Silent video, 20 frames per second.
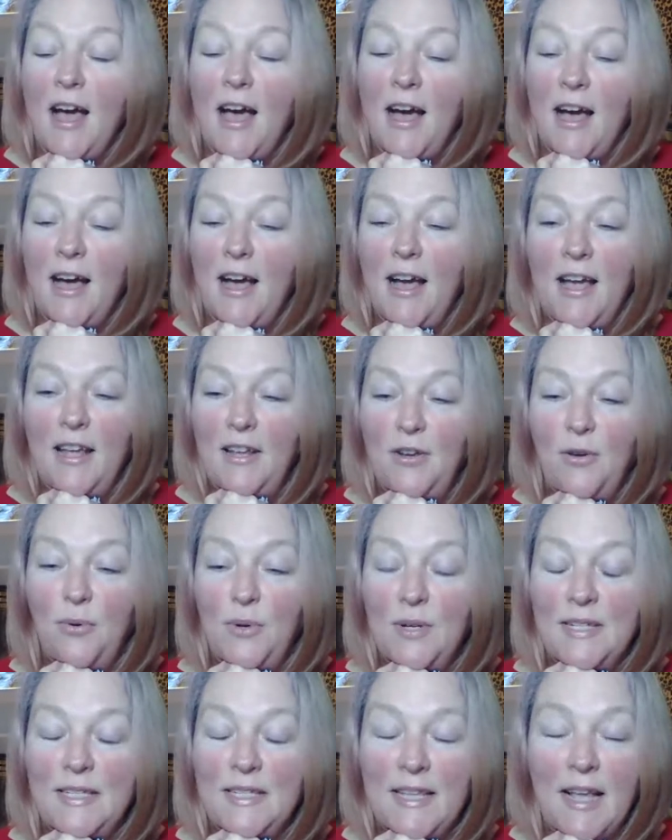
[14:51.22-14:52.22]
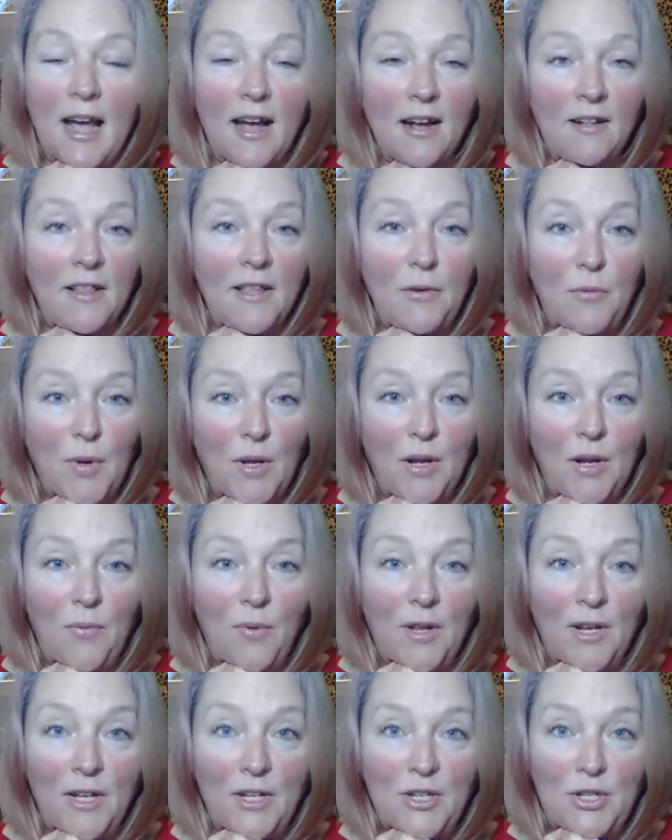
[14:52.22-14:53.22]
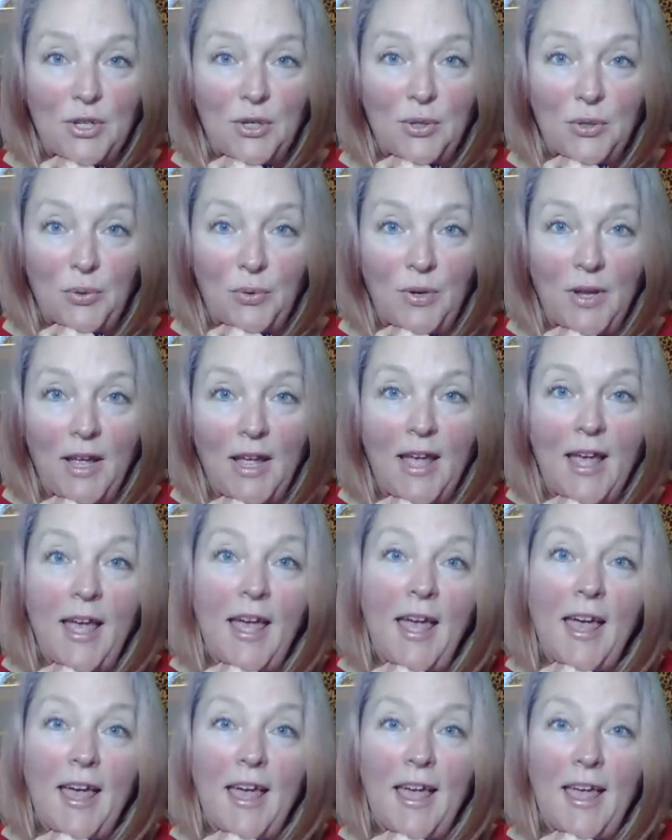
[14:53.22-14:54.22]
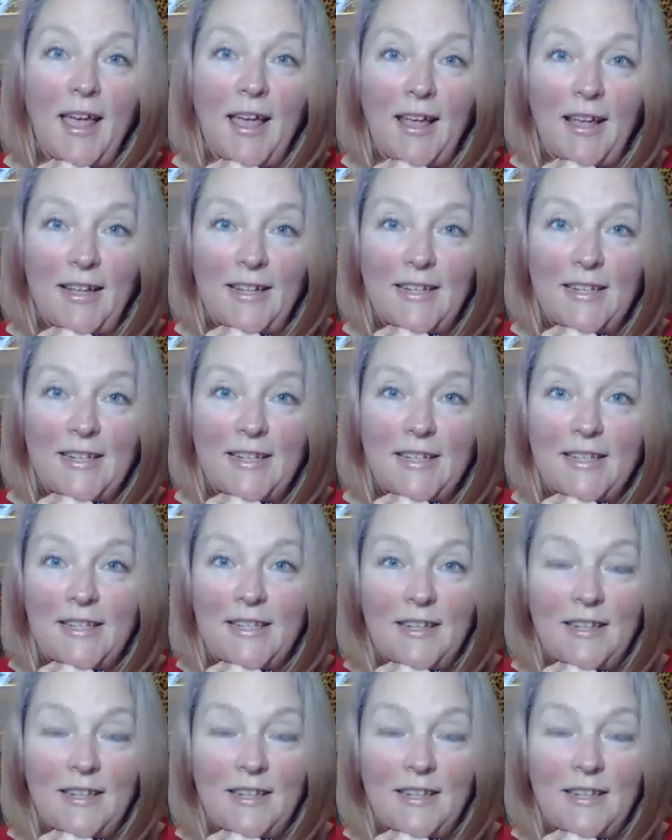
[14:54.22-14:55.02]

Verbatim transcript: I know exactly what I want to do and,